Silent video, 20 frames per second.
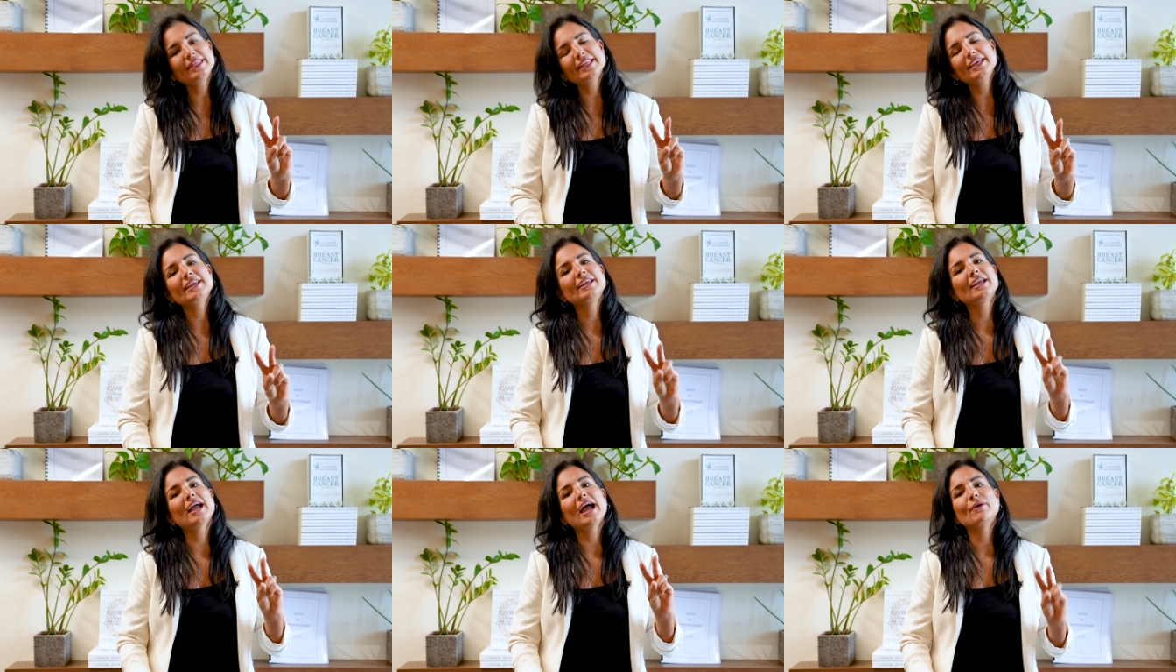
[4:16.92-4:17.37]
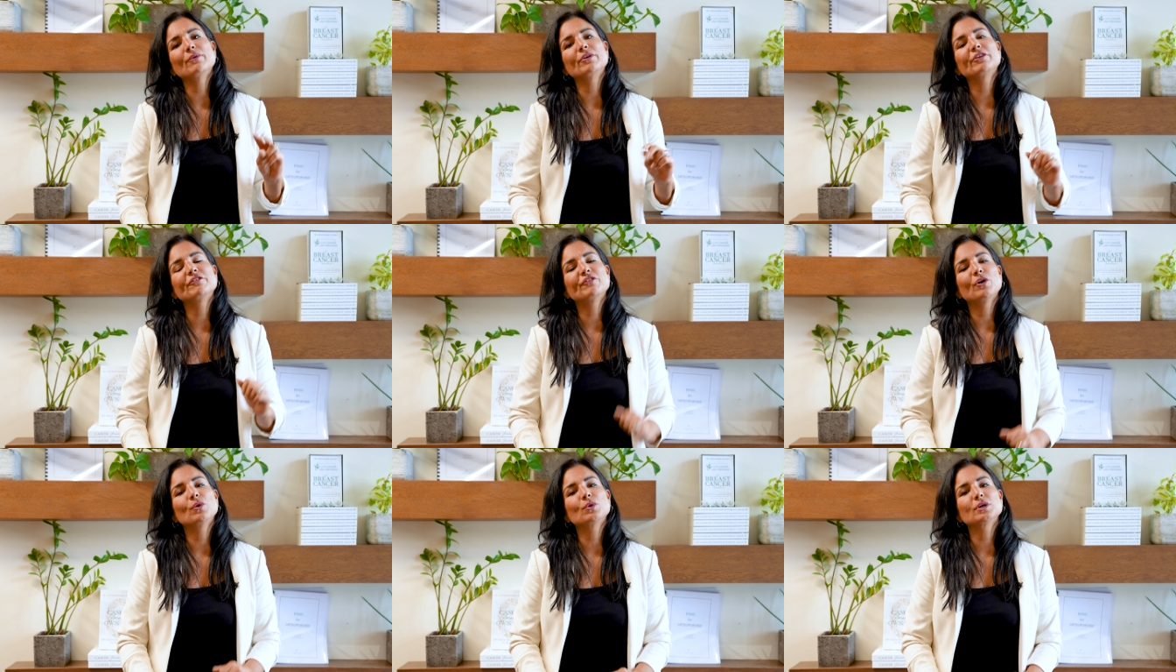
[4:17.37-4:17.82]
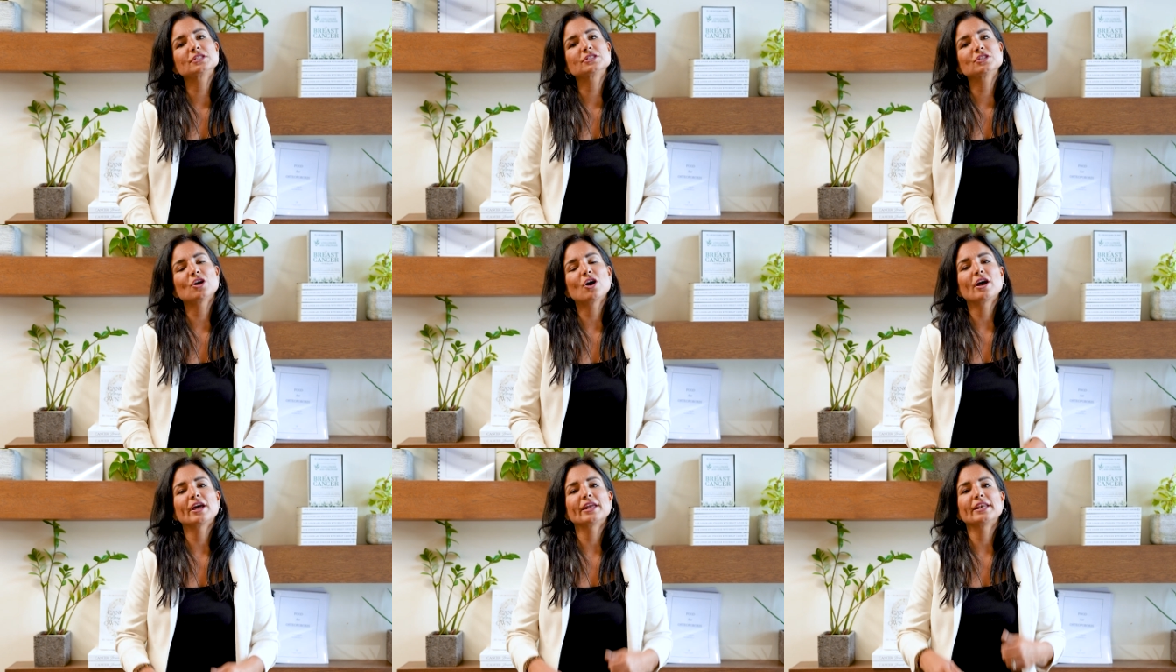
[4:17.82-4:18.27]
thing I would focus
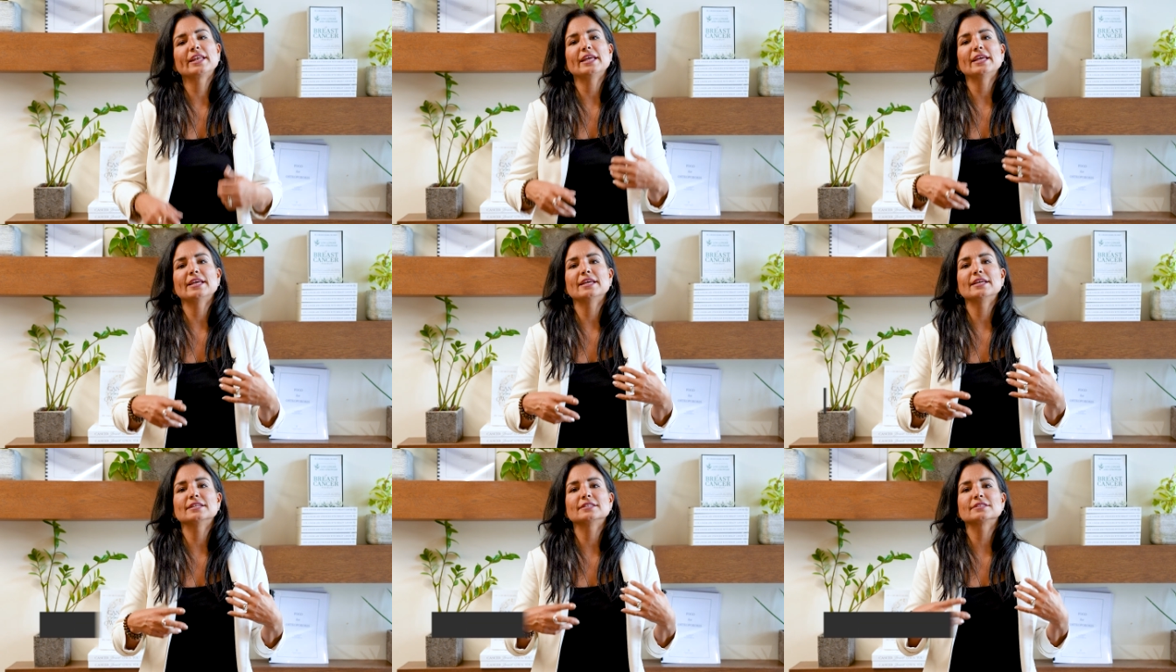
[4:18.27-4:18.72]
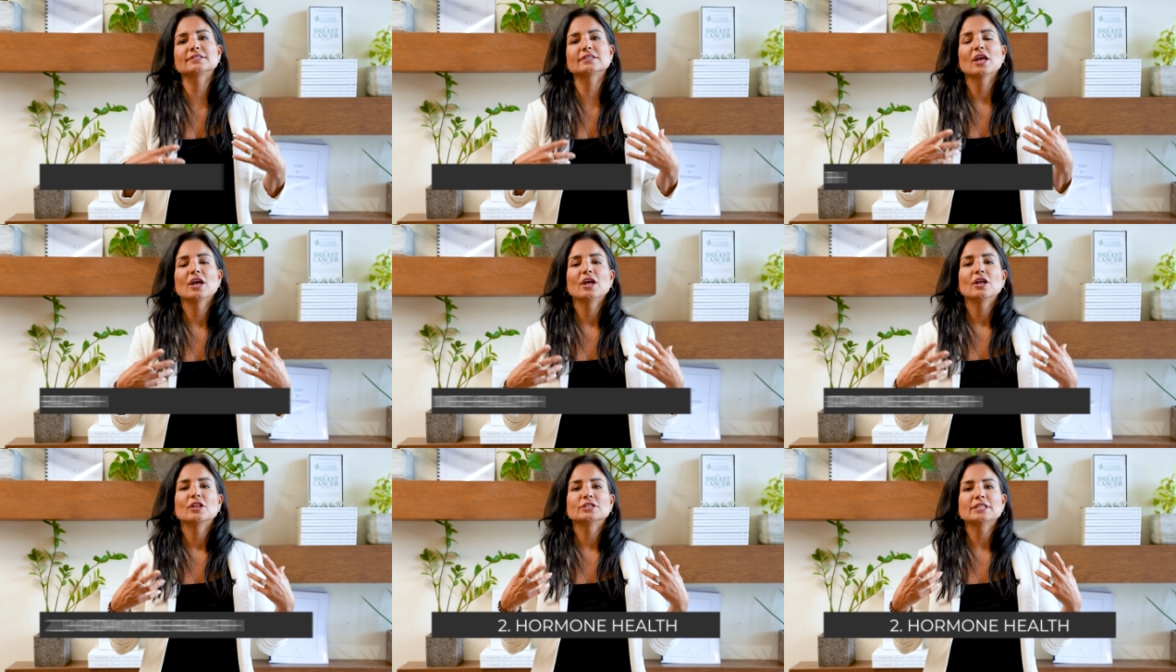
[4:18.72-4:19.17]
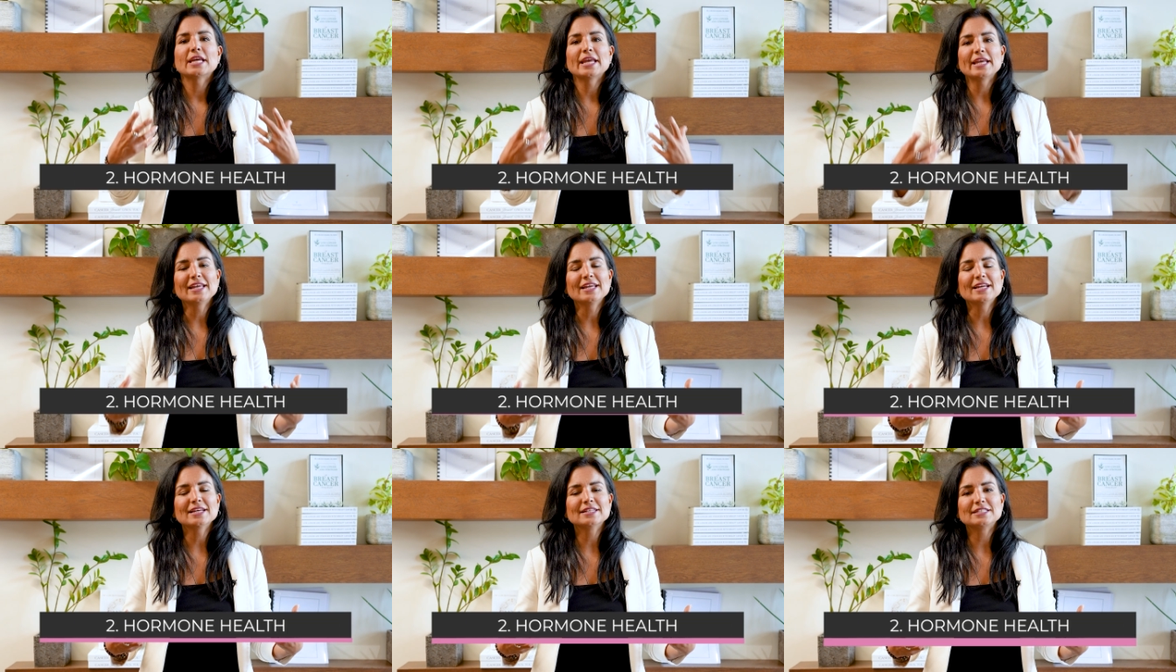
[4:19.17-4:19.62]
on is
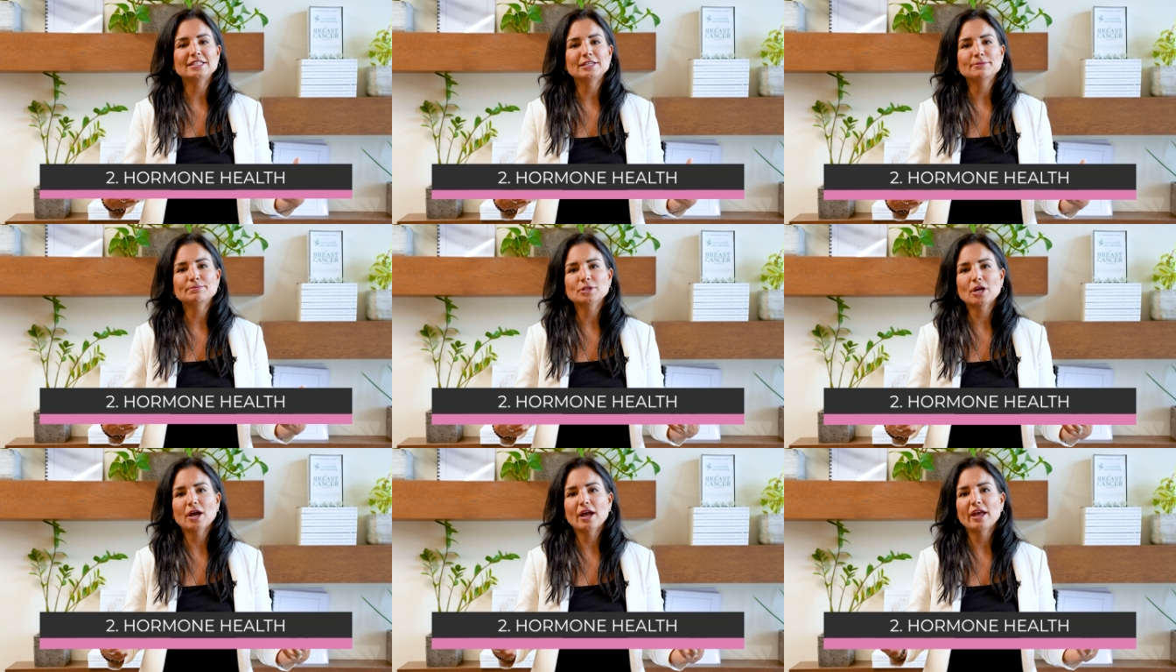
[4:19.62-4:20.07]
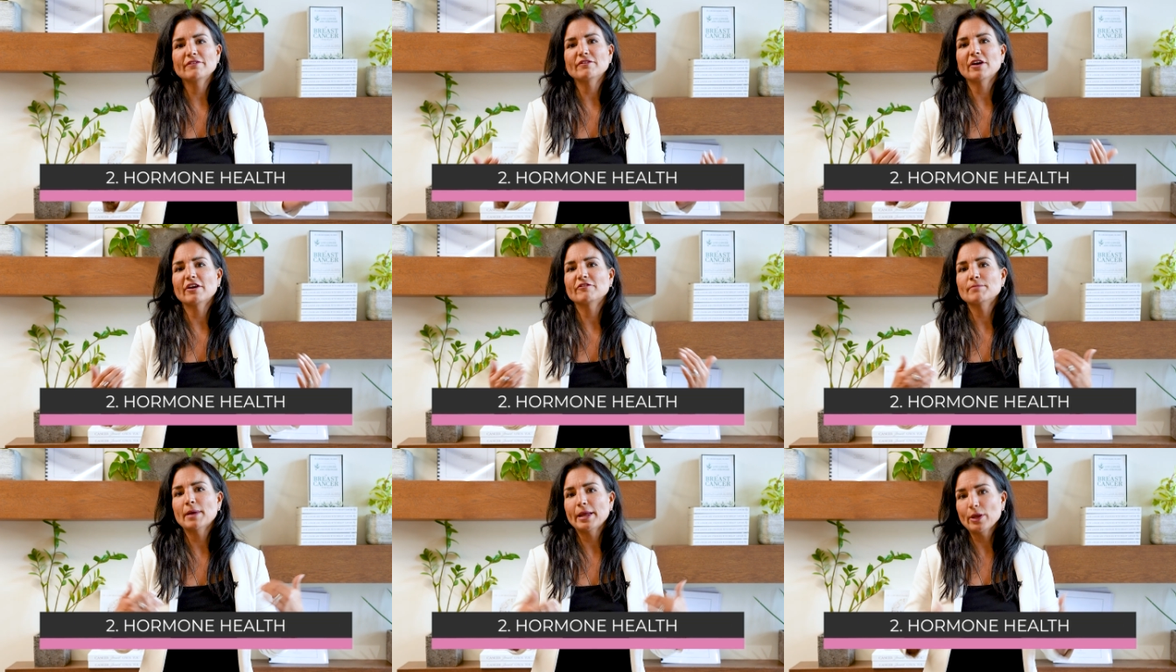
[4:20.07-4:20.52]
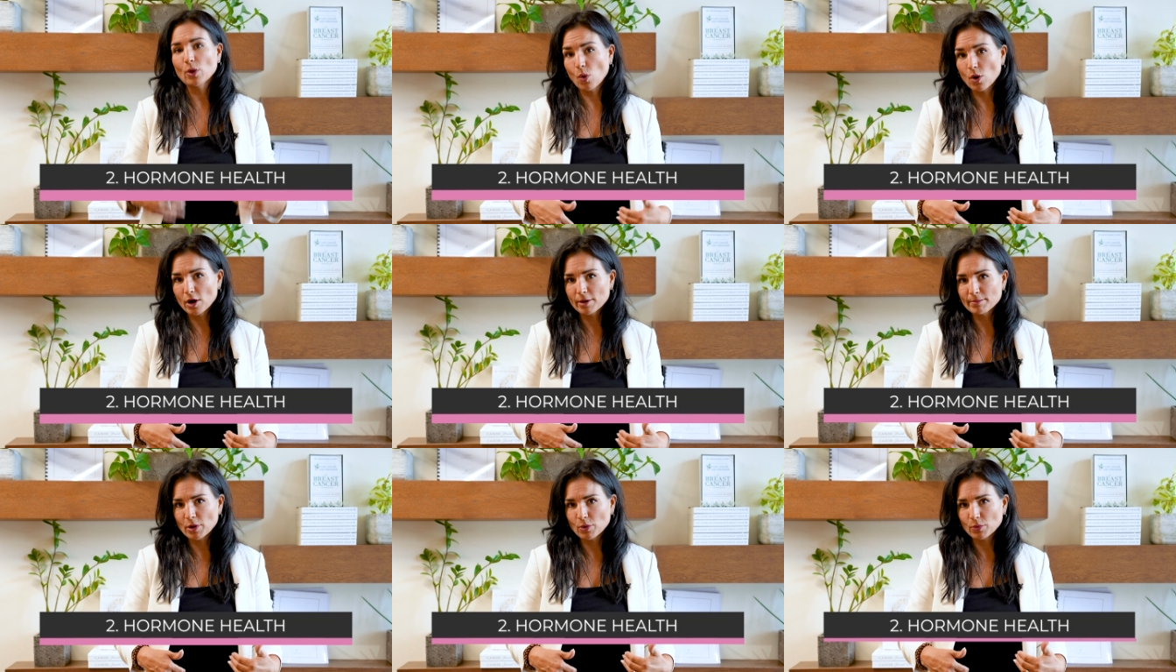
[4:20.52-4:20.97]
taking a deep dive of my
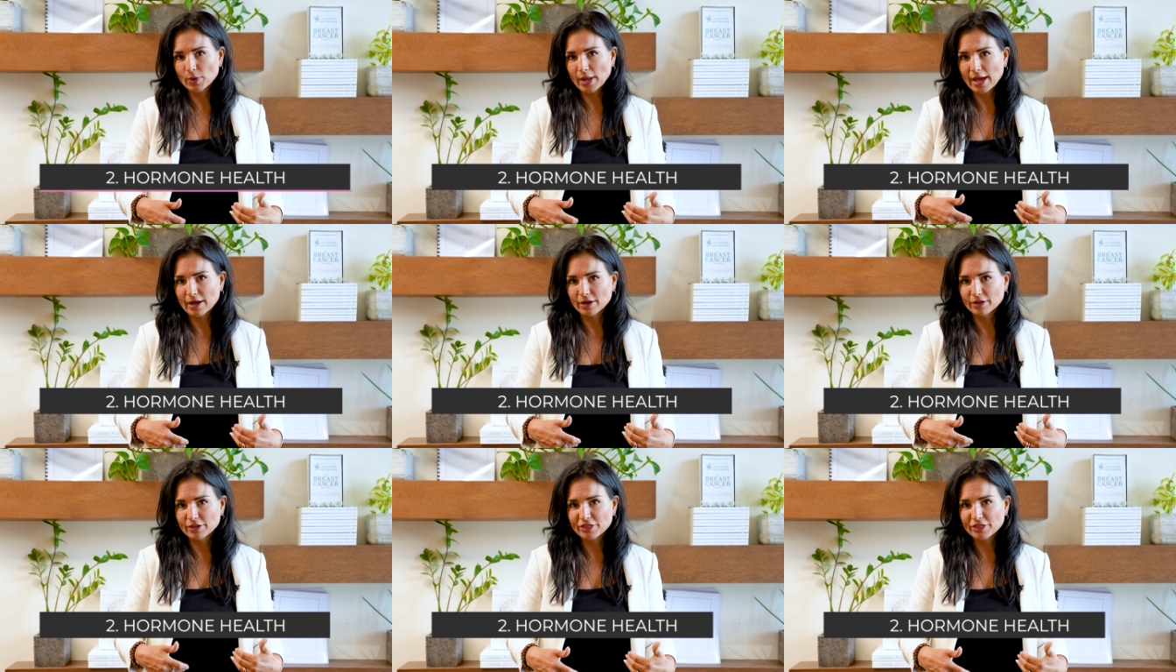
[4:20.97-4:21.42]
hormone health.